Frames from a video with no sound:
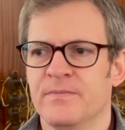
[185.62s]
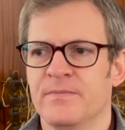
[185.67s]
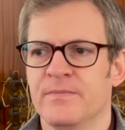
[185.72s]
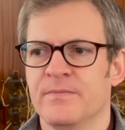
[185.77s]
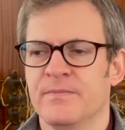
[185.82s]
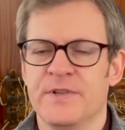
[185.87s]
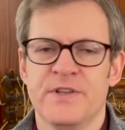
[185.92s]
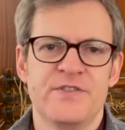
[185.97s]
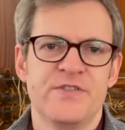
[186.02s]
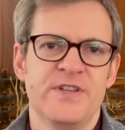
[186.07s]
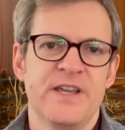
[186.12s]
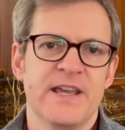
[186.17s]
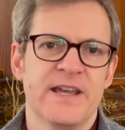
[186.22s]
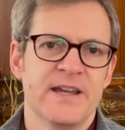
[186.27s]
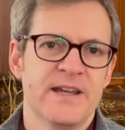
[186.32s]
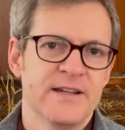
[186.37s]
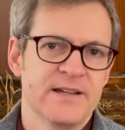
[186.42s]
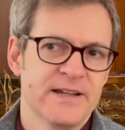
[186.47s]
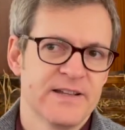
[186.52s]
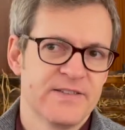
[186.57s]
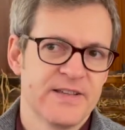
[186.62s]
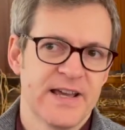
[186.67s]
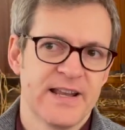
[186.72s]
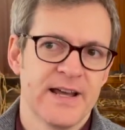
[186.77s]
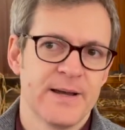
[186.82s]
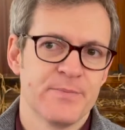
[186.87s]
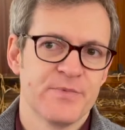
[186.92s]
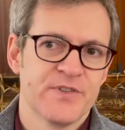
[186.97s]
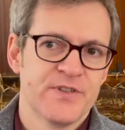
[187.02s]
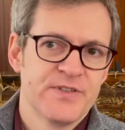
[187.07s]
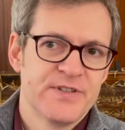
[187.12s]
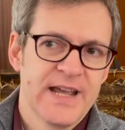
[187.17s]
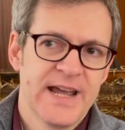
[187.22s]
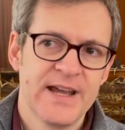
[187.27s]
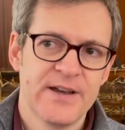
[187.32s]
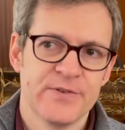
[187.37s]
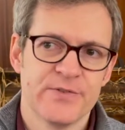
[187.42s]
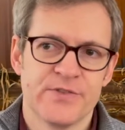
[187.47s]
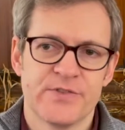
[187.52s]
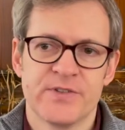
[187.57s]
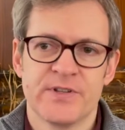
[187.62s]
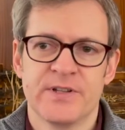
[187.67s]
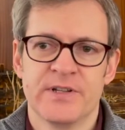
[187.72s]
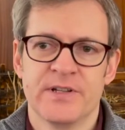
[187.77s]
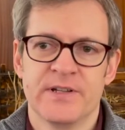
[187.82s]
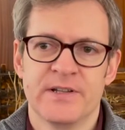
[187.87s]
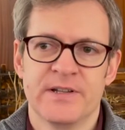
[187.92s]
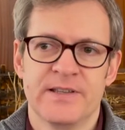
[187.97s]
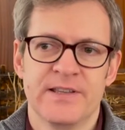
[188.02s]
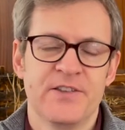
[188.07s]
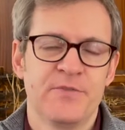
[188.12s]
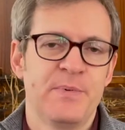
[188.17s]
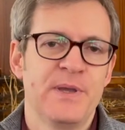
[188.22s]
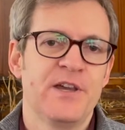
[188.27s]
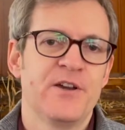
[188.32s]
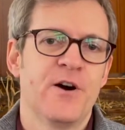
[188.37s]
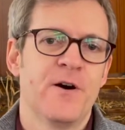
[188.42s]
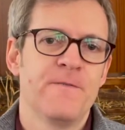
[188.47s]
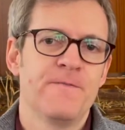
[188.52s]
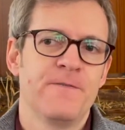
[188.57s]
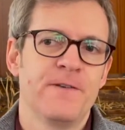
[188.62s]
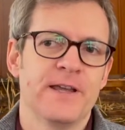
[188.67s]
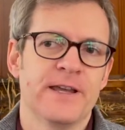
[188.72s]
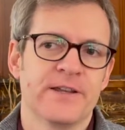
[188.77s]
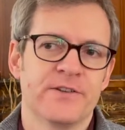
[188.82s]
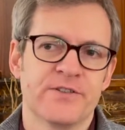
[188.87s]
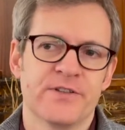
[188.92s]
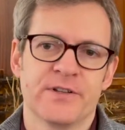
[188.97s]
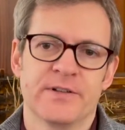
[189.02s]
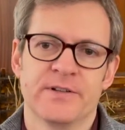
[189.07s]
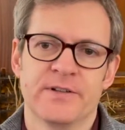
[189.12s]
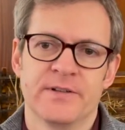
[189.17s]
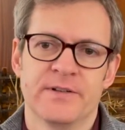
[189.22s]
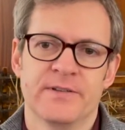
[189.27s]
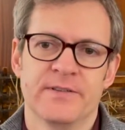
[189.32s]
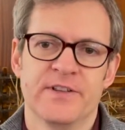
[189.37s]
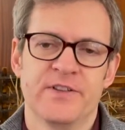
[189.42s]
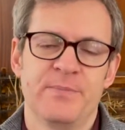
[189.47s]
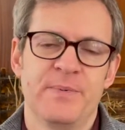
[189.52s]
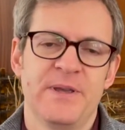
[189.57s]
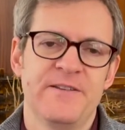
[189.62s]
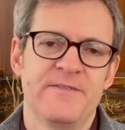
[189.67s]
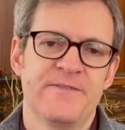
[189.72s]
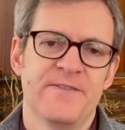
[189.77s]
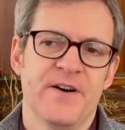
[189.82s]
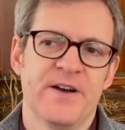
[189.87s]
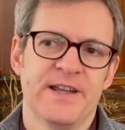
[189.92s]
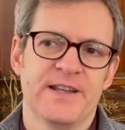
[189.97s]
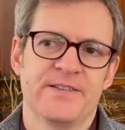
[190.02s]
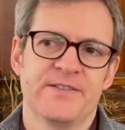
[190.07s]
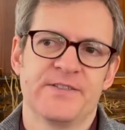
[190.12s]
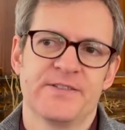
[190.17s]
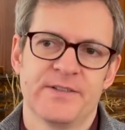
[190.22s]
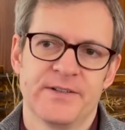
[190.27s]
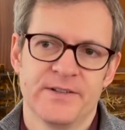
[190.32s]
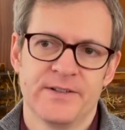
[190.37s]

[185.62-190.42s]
This year has had ups and downs. There's been conflict, there's been fights.